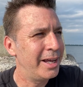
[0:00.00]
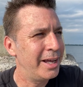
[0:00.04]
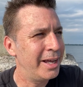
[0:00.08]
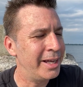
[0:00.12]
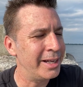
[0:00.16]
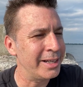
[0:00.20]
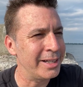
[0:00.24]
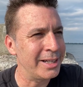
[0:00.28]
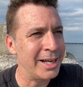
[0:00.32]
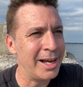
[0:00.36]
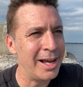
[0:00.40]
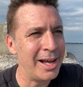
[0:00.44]

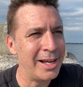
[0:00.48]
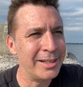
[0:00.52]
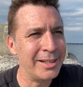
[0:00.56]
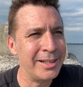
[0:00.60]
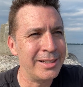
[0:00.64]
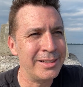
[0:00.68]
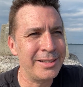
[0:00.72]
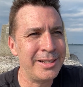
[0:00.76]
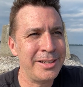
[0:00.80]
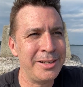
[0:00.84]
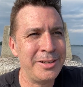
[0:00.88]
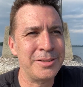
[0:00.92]
And God
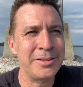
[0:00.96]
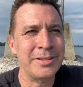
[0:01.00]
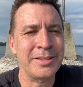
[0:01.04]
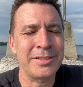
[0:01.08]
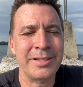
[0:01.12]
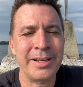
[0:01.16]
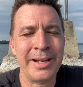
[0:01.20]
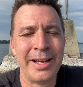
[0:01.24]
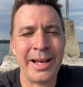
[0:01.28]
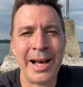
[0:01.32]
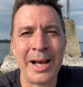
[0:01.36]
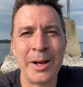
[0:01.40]
continues to
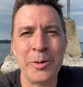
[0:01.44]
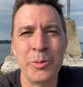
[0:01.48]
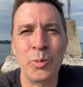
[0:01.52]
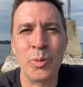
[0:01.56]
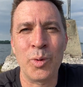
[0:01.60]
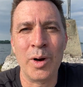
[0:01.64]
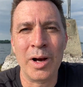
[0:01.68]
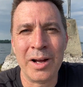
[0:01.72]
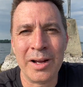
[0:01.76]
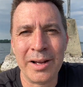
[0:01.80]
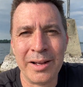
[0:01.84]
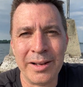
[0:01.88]
say, I
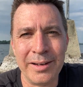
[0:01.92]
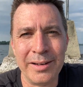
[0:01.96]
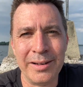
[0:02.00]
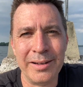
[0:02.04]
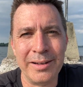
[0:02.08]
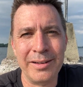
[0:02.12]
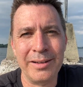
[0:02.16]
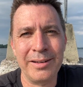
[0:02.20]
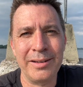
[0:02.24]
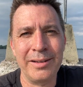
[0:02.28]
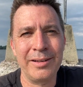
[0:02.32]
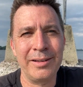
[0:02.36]
want
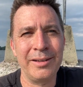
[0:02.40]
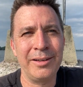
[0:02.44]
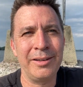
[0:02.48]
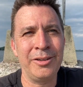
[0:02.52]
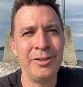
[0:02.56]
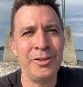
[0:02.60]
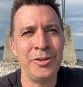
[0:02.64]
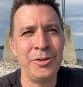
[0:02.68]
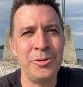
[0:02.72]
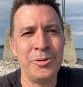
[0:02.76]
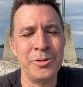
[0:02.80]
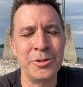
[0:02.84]

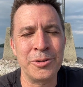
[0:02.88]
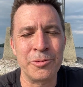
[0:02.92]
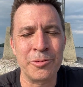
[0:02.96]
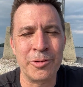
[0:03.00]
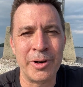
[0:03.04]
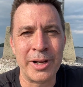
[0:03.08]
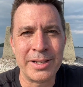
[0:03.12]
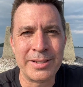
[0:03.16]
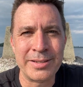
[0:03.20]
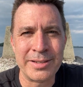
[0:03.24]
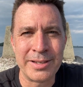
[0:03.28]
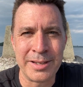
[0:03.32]
you to
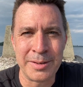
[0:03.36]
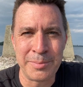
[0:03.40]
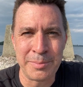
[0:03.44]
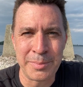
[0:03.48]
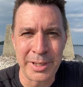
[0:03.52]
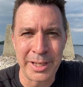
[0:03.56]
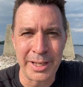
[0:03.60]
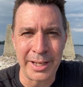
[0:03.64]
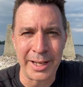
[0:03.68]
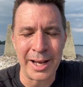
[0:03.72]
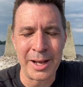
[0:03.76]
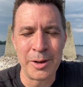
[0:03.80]
rest in
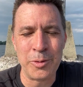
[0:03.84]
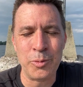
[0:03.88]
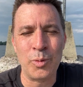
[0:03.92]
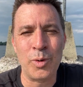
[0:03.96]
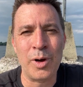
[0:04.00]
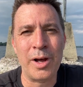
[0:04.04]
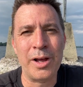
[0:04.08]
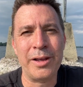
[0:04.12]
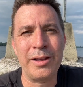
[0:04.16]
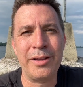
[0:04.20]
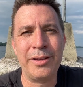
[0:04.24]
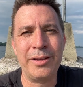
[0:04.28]
me.
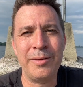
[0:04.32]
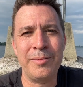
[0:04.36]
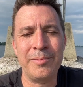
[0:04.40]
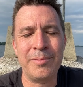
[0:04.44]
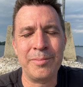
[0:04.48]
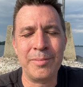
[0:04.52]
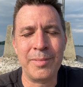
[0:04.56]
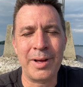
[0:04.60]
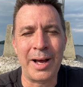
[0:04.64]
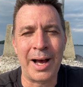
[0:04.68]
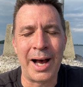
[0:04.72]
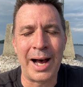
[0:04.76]

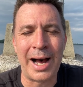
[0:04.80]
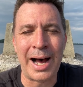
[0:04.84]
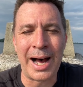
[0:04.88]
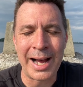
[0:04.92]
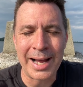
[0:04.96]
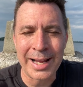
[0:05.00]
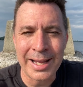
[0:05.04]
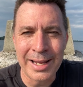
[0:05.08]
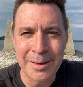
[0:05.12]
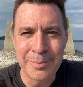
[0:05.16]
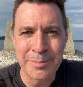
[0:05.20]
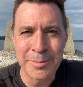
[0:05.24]

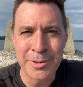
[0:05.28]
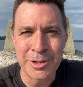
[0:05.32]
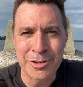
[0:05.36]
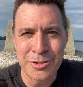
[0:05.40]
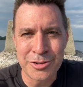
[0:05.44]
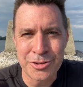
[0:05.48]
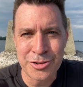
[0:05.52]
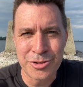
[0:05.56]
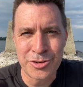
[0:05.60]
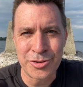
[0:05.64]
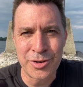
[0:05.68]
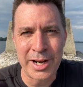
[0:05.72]
I am your
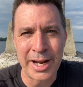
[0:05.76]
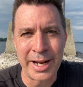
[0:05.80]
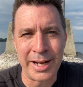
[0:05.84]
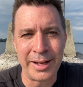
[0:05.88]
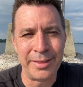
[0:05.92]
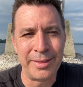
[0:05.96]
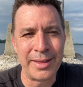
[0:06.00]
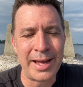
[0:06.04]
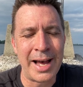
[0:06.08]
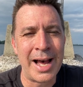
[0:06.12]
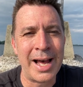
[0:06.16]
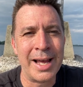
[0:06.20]

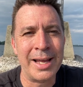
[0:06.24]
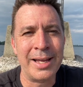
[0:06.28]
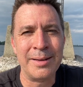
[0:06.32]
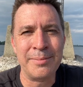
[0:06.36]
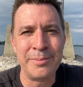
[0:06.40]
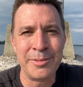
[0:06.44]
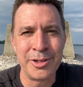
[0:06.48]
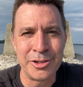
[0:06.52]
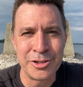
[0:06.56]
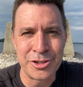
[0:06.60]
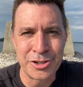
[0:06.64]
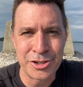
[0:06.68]
strength. I
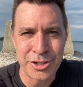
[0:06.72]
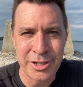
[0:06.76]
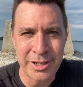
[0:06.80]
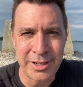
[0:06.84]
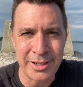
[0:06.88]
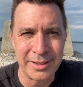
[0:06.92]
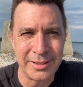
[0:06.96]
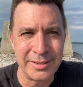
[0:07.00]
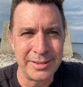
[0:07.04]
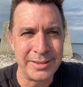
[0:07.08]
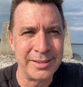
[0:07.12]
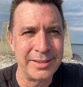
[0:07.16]
am your
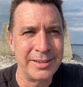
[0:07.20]
shield.